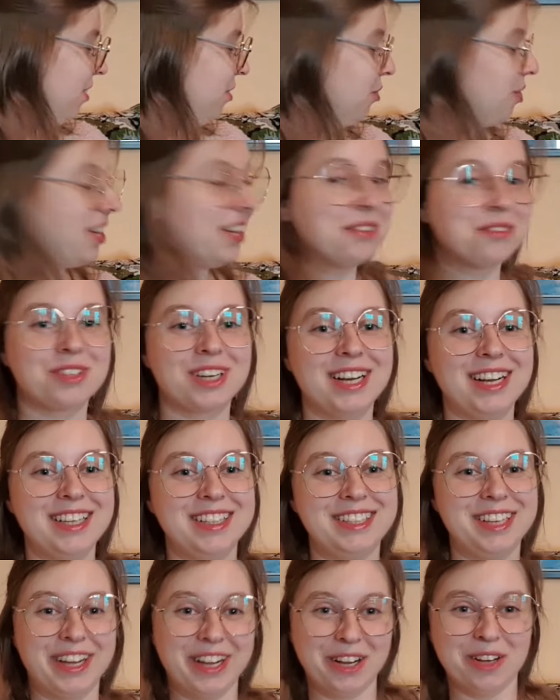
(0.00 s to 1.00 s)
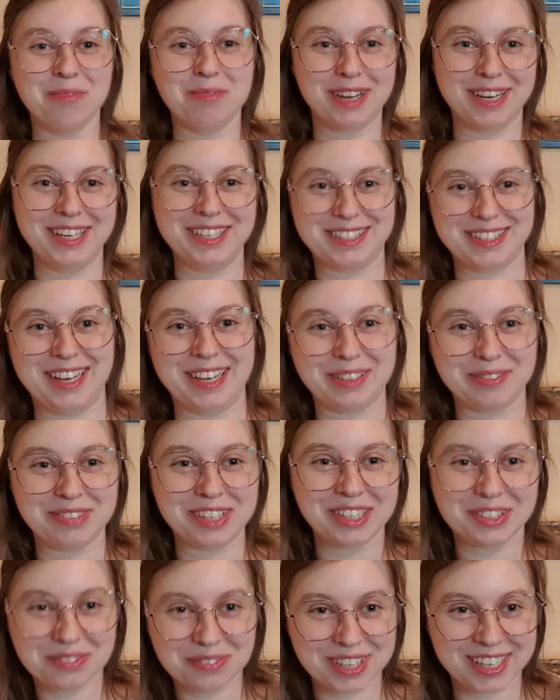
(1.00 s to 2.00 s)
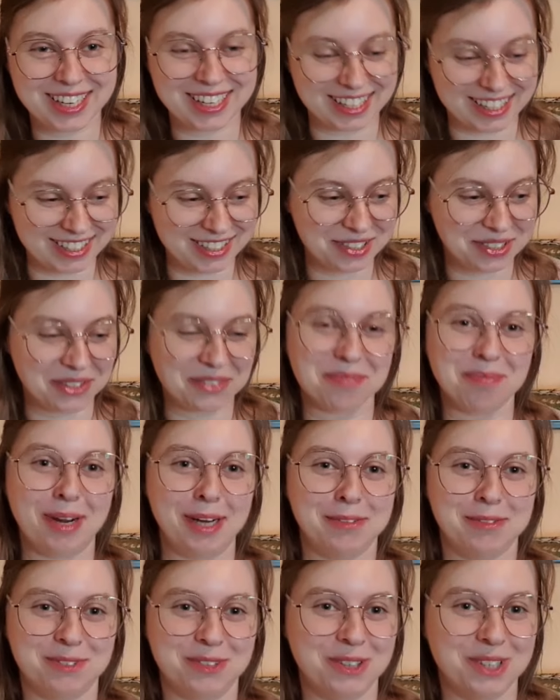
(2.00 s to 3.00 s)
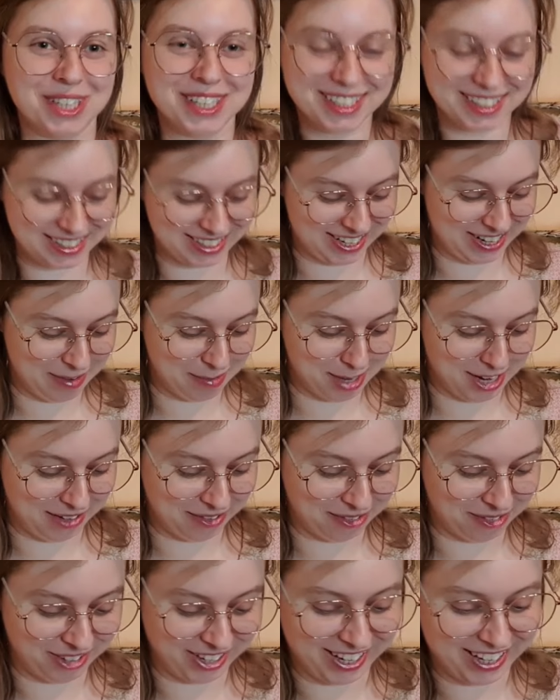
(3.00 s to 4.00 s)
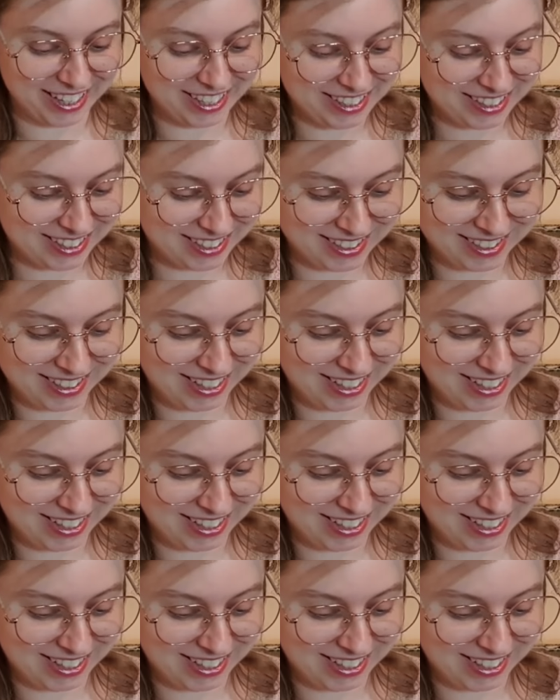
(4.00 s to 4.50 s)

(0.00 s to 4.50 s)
You can really tell my excitement because of my voice and my face.